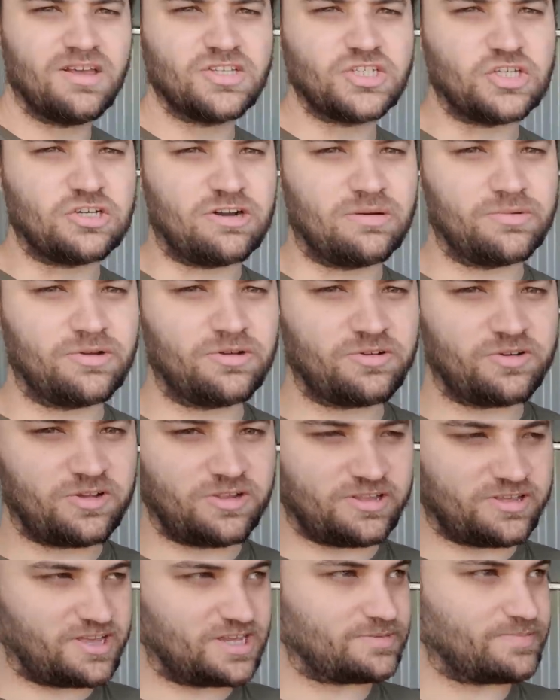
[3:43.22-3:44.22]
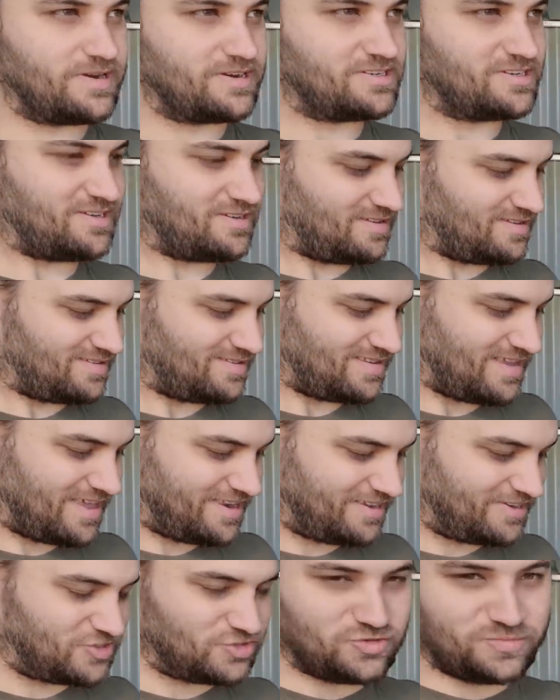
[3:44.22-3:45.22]
So I'm not really expecting
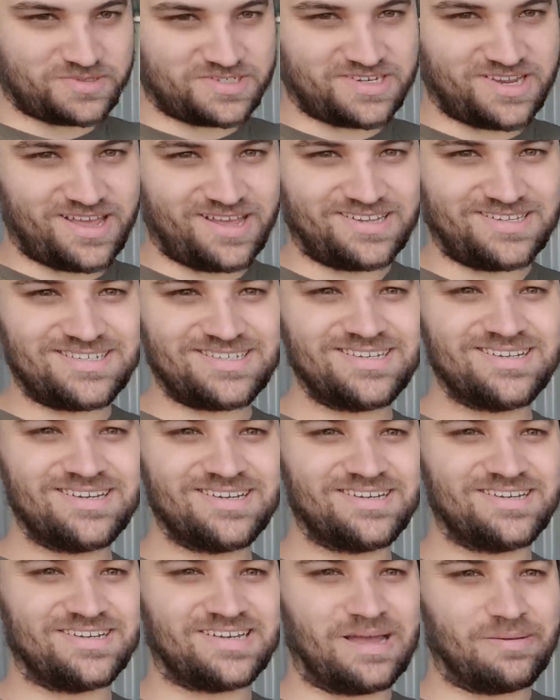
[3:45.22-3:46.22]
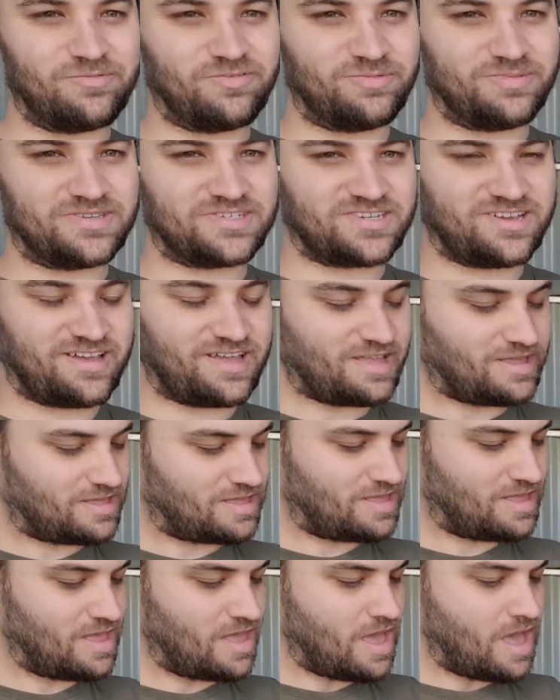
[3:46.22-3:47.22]
any superstars to come from this guy.
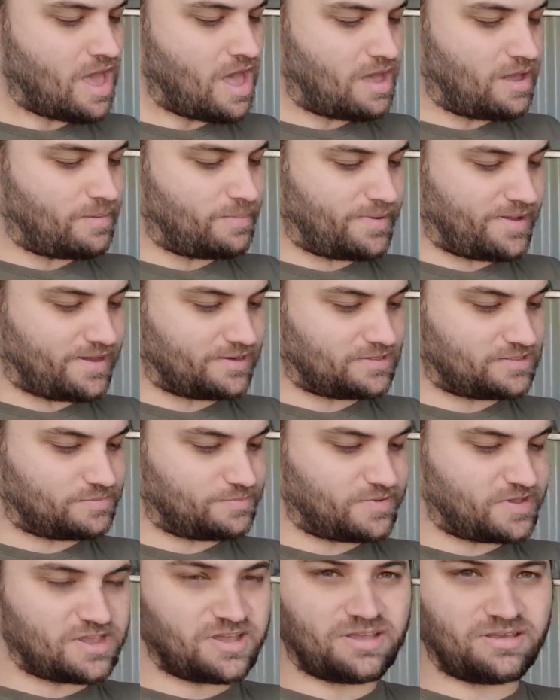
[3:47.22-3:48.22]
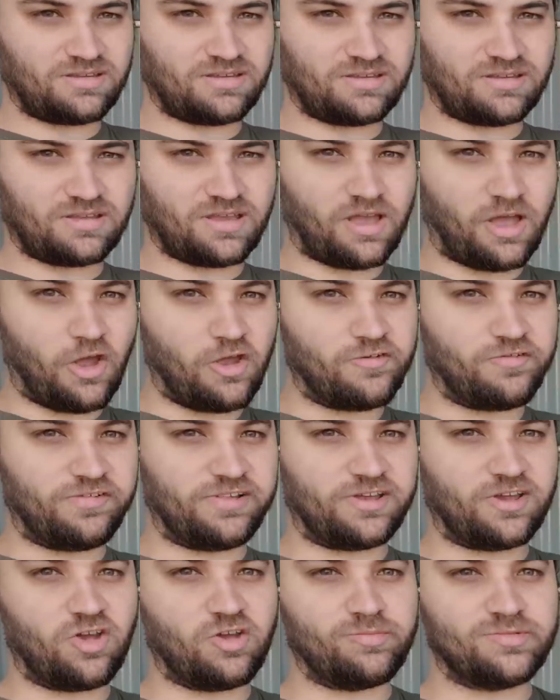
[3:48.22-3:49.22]
But being
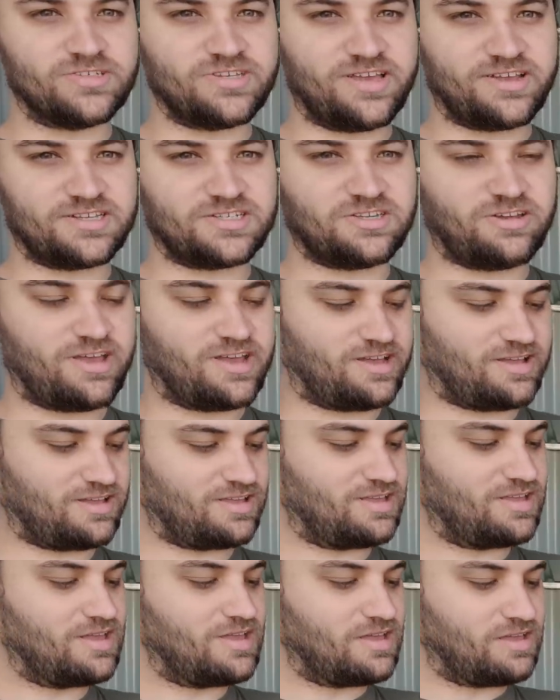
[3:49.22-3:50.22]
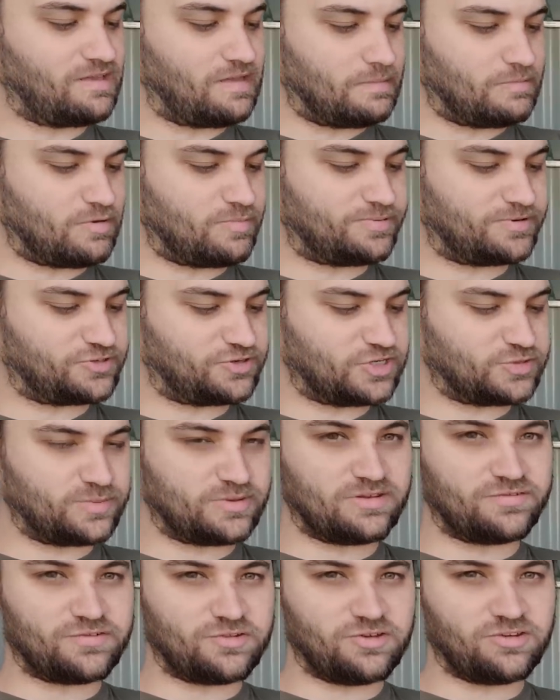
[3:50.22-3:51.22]
hopefully a homozygous tiger, he will produce
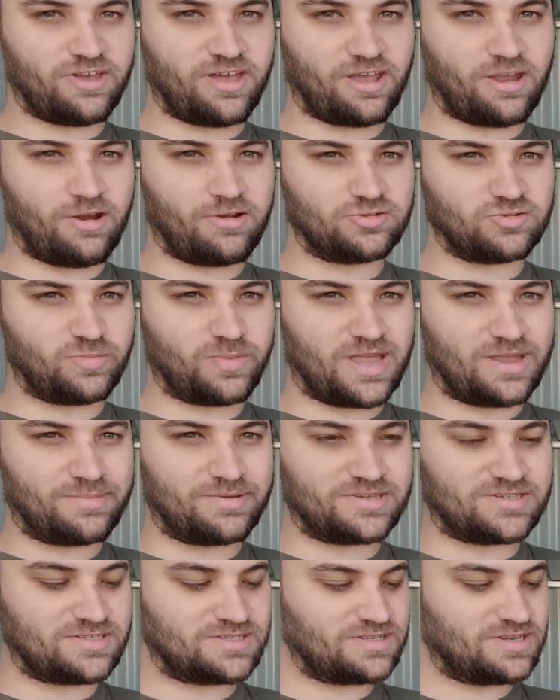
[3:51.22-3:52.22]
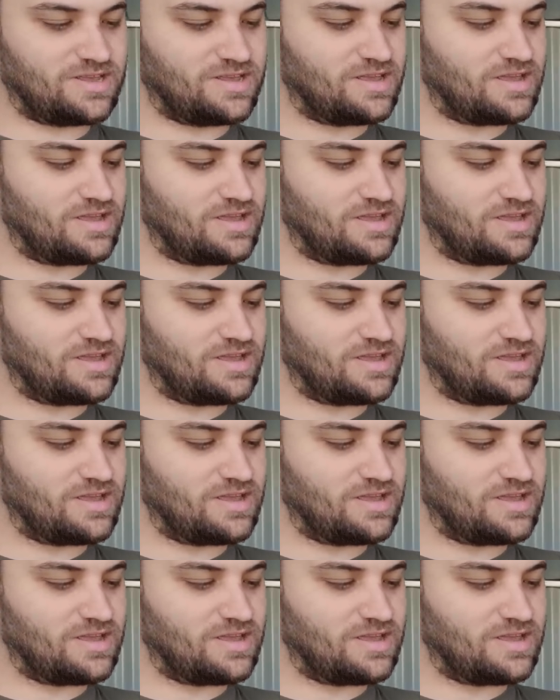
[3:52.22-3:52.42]
me a few tiger little babies